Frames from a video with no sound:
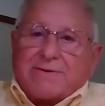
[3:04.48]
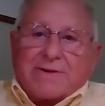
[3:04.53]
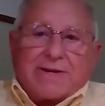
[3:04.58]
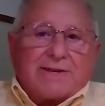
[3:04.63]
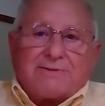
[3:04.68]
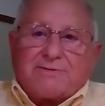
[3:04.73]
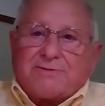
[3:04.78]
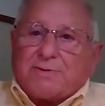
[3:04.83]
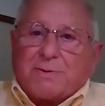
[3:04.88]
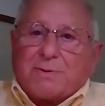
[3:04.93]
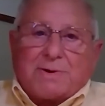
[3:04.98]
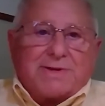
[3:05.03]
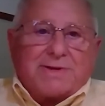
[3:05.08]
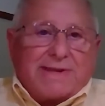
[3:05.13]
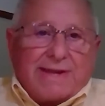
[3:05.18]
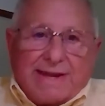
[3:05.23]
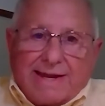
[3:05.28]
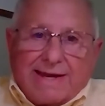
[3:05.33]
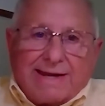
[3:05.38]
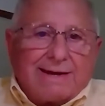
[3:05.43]
advocate
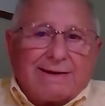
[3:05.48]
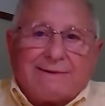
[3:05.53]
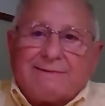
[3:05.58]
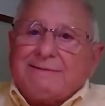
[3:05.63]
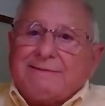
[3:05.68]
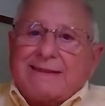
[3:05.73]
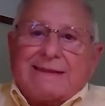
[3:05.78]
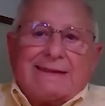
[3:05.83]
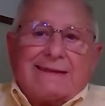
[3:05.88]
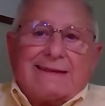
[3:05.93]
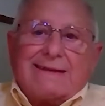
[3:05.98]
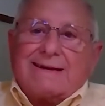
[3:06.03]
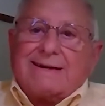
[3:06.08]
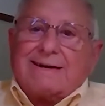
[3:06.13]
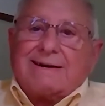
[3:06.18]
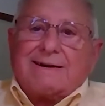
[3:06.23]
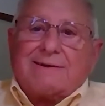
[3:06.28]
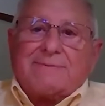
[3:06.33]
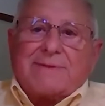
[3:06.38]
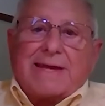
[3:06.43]
for data
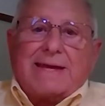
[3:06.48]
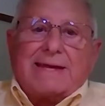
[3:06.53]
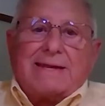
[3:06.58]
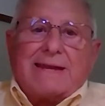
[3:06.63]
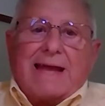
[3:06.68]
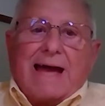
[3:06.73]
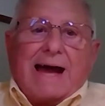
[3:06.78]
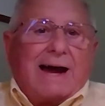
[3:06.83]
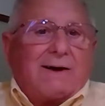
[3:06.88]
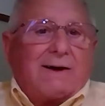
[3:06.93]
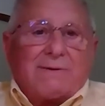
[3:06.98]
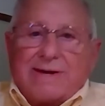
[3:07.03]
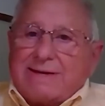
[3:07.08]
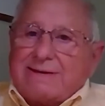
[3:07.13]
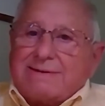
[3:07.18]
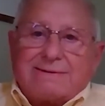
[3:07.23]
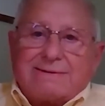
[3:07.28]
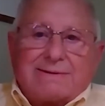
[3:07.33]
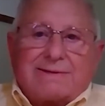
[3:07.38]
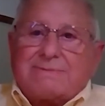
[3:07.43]
and
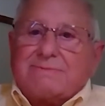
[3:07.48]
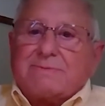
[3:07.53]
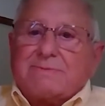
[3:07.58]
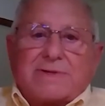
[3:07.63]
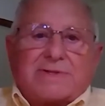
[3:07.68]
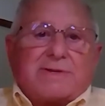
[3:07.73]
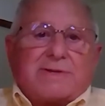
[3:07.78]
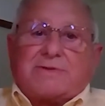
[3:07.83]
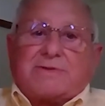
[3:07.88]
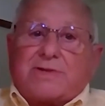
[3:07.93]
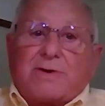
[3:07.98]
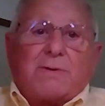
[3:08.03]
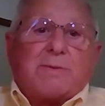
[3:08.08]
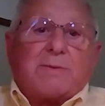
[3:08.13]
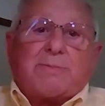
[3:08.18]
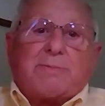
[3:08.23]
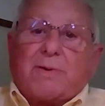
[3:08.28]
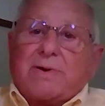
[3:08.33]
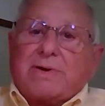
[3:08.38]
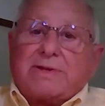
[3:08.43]
how it was
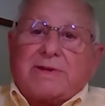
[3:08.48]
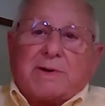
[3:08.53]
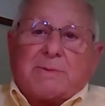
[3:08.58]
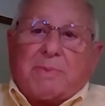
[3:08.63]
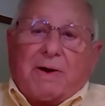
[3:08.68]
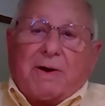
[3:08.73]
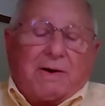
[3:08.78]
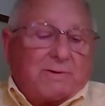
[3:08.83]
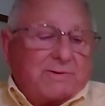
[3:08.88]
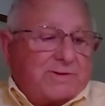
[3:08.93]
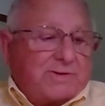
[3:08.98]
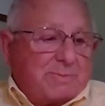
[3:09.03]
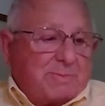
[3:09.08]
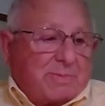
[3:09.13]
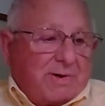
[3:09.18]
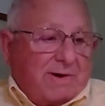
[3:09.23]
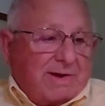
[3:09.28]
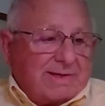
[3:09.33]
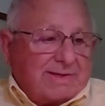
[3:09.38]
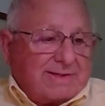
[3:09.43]
so important to the
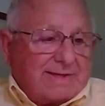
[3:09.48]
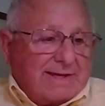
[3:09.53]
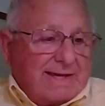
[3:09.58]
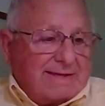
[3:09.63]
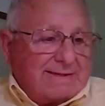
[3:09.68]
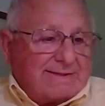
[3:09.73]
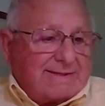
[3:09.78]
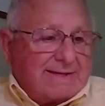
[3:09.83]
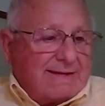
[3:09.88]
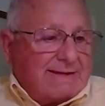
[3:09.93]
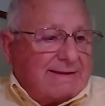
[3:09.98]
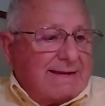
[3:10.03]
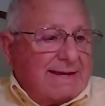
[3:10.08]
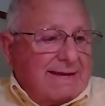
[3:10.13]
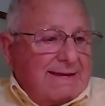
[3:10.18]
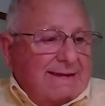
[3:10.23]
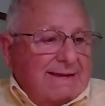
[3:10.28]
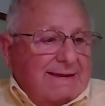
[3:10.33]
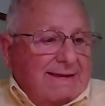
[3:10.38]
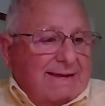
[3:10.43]
policy process.
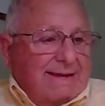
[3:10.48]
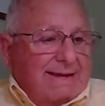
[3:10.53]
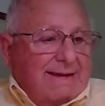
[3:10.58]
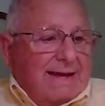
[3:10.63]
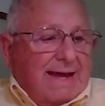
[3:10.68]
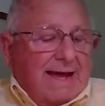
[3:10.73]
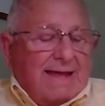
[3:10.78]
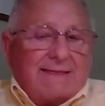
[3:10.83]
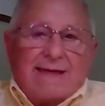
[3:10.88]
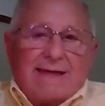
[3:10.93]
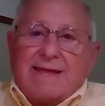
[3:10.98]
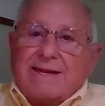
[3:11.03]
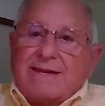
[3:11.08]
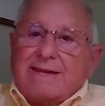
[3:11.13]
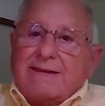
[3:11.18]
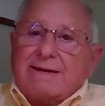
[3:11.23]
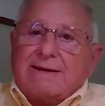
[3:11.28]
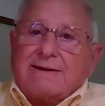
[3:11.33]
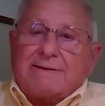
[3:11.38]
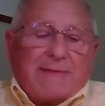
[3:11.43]
And
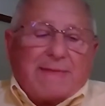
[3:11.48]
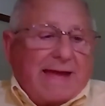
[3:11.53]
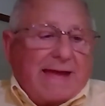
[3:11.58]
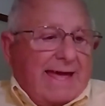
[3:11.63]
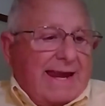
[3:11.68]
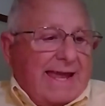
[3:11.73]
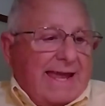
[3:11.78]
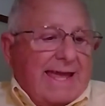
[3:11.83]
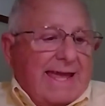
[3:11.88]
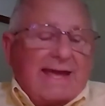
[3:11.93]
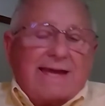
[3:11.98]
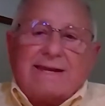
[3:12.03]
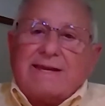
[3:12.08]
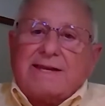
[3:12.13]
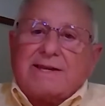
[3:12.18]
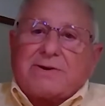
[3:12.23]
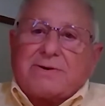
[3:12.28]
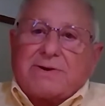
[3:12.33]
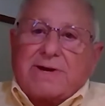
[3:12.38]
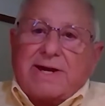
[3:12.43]
then I had a
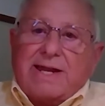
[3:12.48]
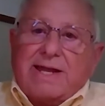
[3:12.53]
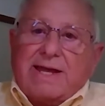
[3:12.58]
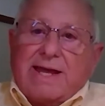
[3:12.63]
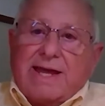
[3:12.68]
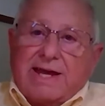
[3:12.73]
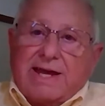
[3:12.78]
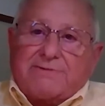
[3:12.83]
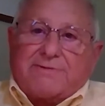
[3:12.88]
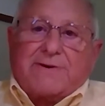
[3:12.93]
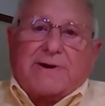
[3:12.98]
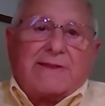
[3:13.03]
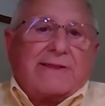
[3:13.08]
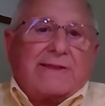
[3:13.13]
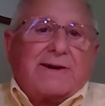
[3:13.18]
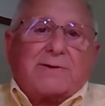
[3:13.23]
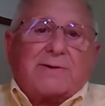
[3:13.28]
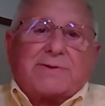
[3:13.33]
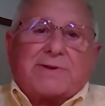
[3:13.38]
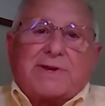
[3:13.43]
hand in creating
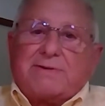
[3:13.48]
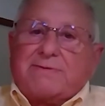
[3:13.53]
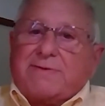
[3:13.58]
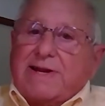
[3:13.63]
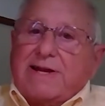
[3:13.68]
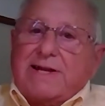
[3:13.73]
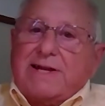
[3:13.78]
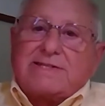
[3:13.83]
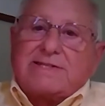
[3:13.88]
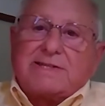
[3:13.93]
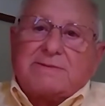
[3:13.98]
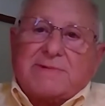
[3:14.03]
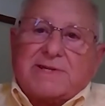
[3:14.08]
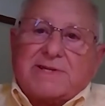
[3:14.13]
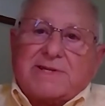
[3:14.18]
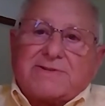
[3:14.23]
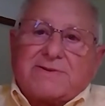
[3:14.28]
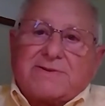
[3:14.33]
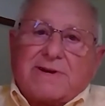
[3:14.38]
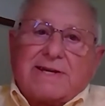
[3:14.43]
HCFA, the Healthcare Financing
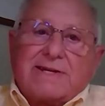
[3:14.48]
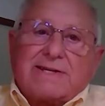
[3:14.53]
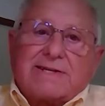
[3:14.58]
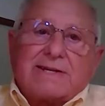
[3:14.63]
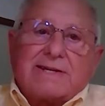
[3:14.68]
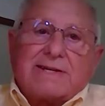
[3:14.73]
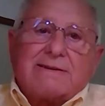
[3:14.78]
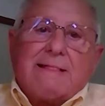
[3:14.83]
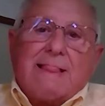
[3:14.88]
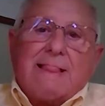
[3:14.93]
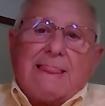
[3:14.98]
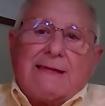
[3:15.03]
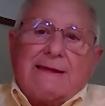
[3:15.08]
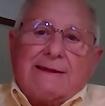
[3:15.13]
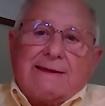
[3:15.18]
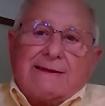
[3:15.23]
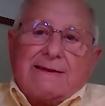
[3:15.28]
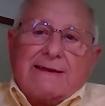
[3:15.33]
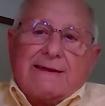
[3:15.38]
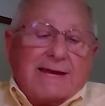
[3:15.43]
Administration,
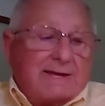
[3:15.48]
